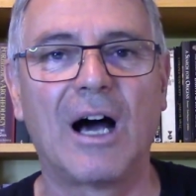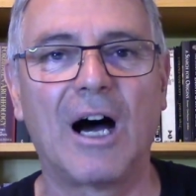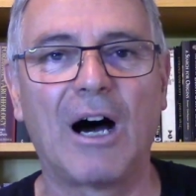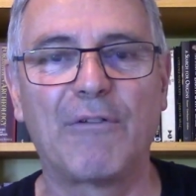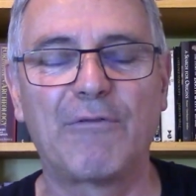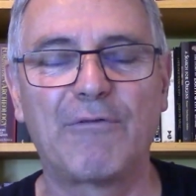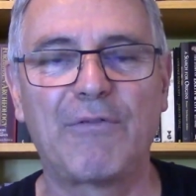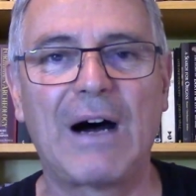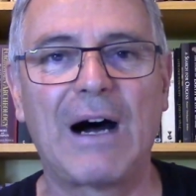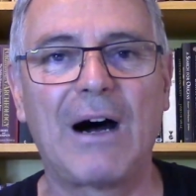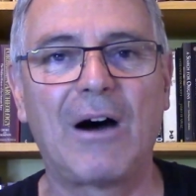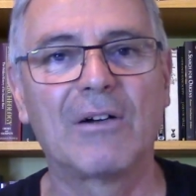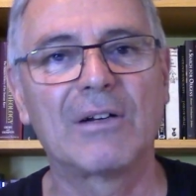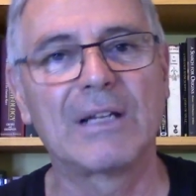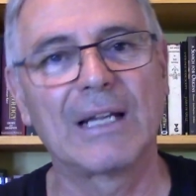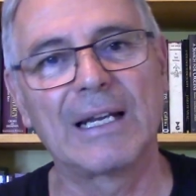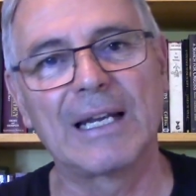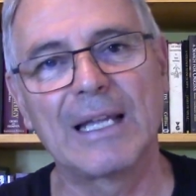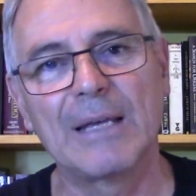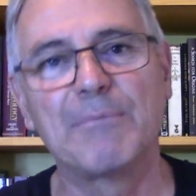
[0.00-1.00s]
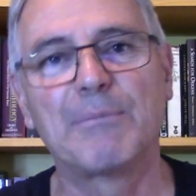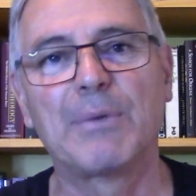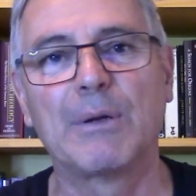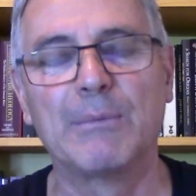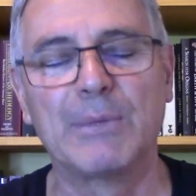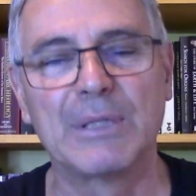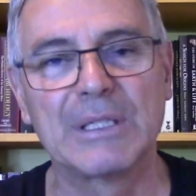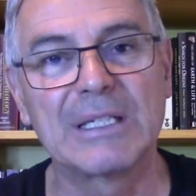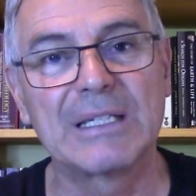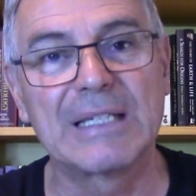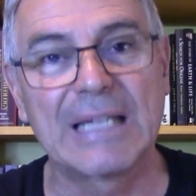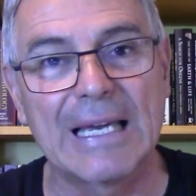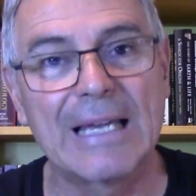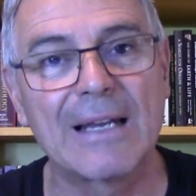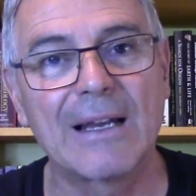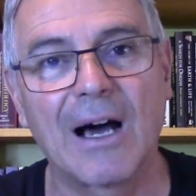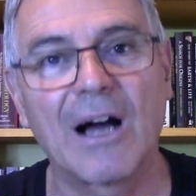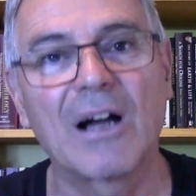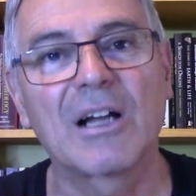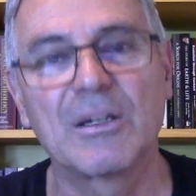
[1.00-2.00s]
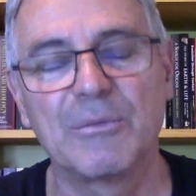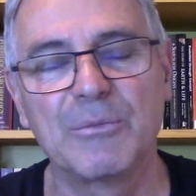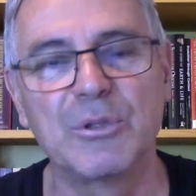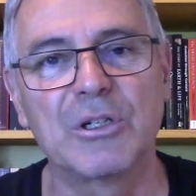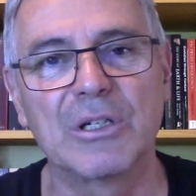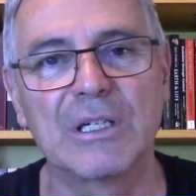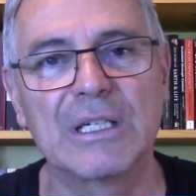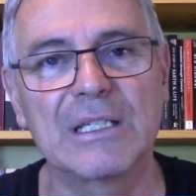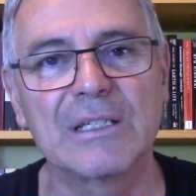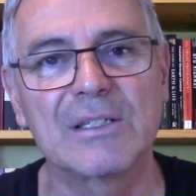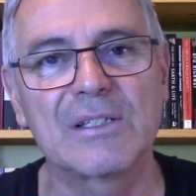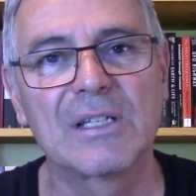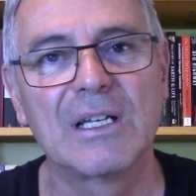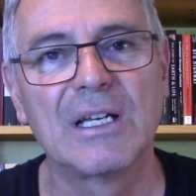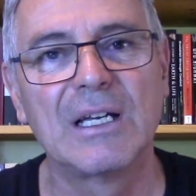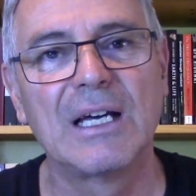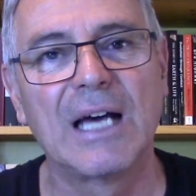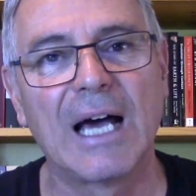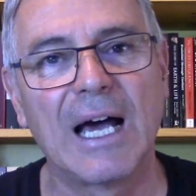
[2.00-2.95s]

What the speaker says: are found and implemented in our communities